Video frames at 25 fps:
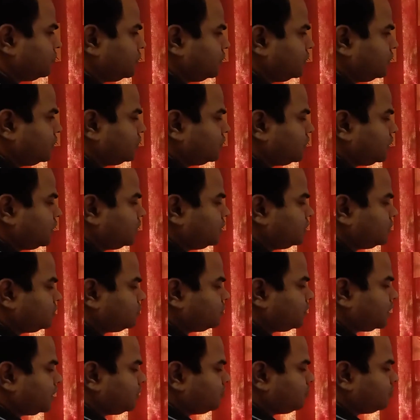that is
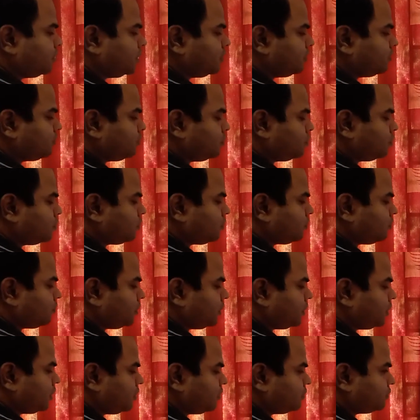1 by 4 pi
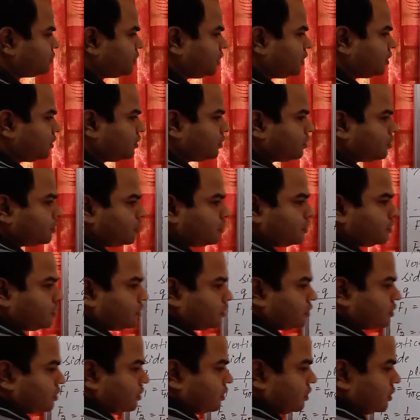epsilon naught,
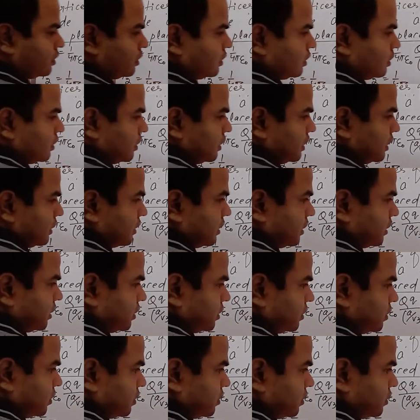that
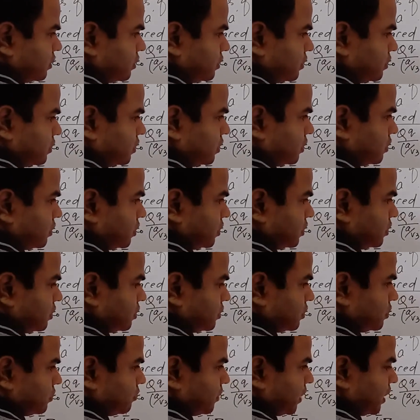is this is
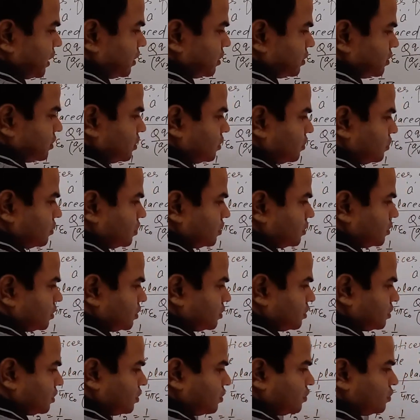minus q, this is
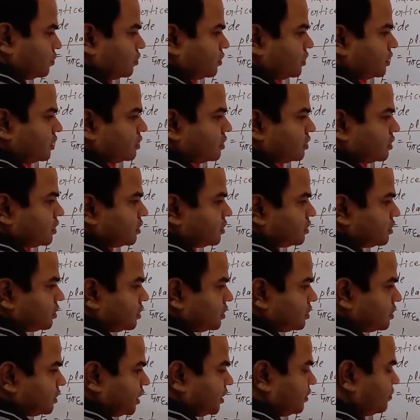q, distance is
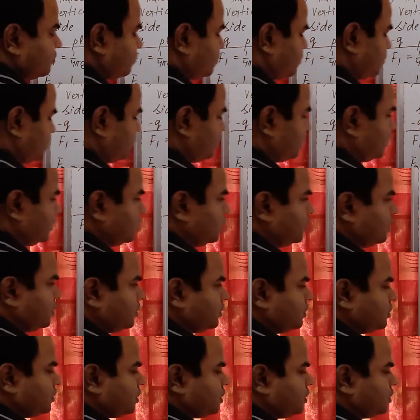same,
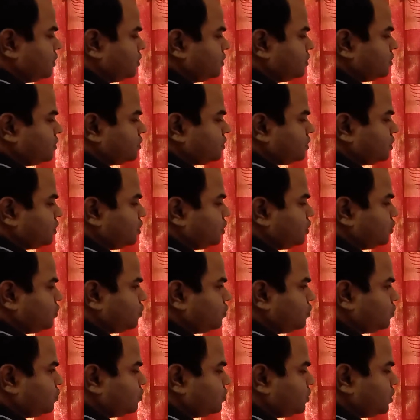that is
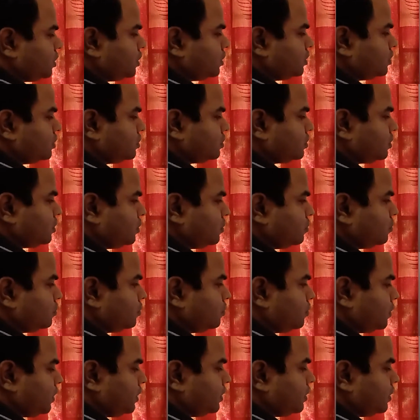q
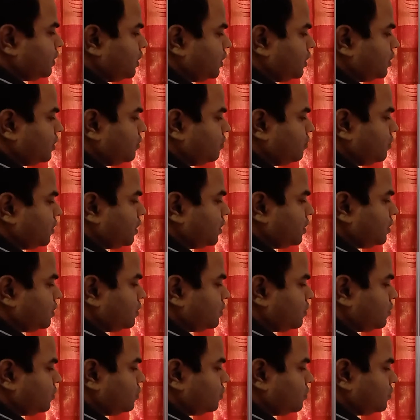by a by
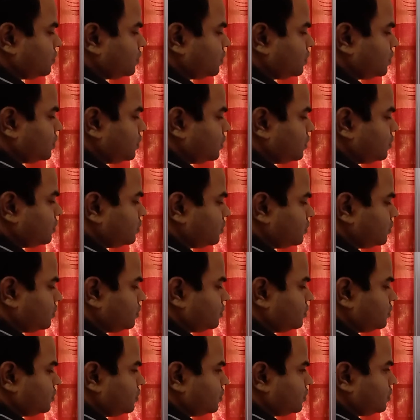root 3
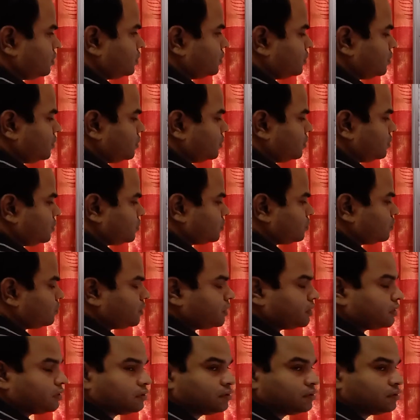square.